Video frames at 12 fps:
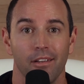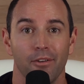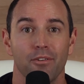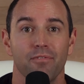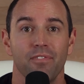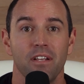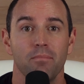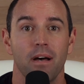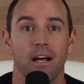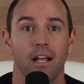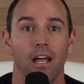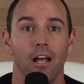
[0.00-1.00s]
Your
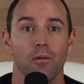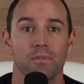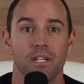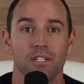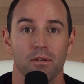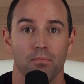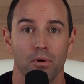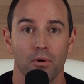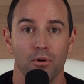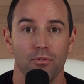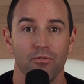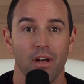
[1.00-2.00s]
feedback helps us
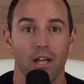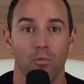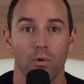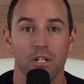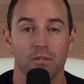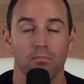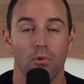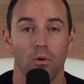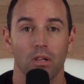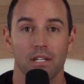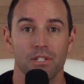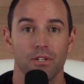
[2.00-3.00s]
improve and reach more
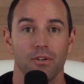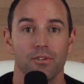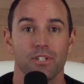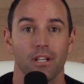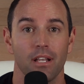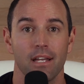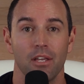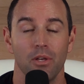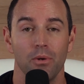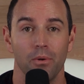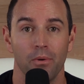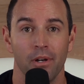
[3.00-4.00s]
listeners like you.